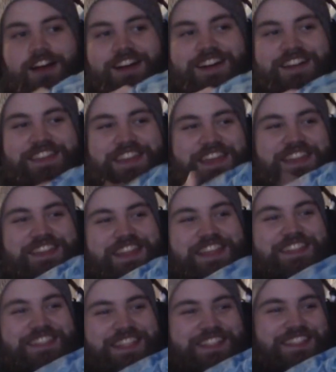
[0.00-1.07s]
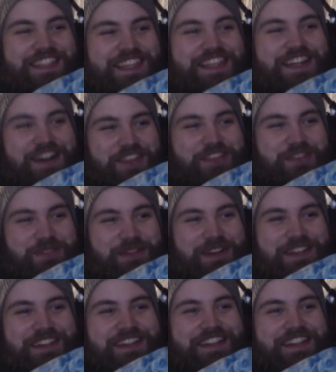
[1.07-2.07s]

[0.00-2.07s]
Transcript: This is the other one.